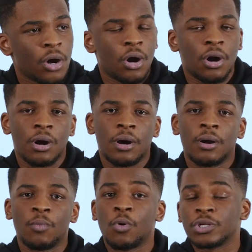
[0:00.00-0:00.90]

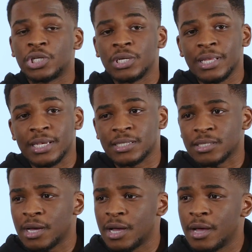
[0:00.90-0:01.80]
are watching this,
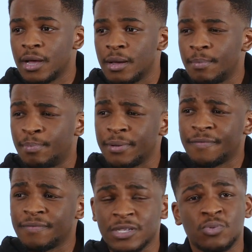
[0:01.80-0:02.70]

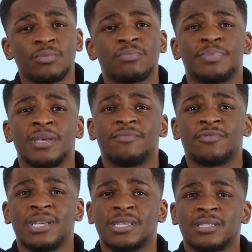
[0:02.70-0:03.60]
this will be
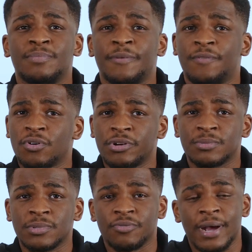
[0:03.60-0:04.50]
released before
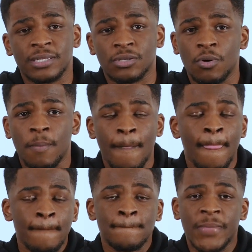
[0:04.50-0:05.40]
Christmas, right? So
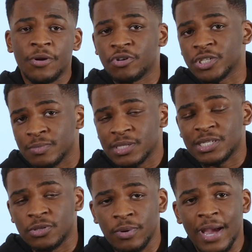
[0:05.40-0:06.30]
Merry Christmas
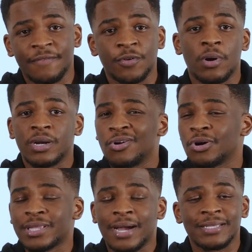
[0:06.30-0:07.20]
to everyone.
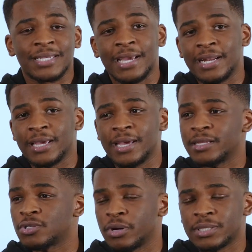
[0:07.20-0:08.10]
Lockdown's killing
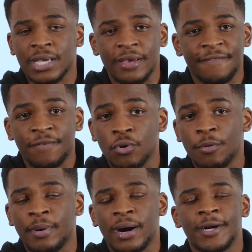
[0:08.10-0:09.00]
it, top tier 4,
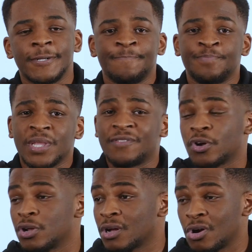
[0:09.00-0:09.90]
but if you're
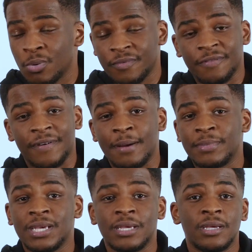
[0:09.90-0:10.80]
gonna go with your
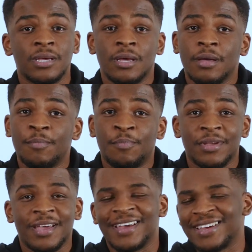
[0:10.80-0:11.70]
family,
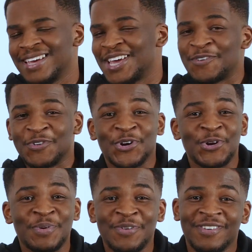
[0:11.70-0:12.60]
if you're
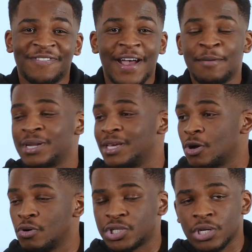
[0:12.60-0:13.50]
gonna be with your family,
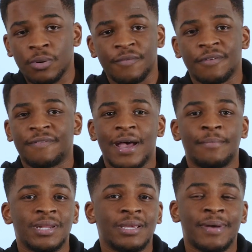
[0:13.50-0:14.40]
go chill with your
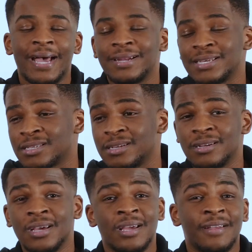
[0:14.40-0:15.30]
family, man. Listen,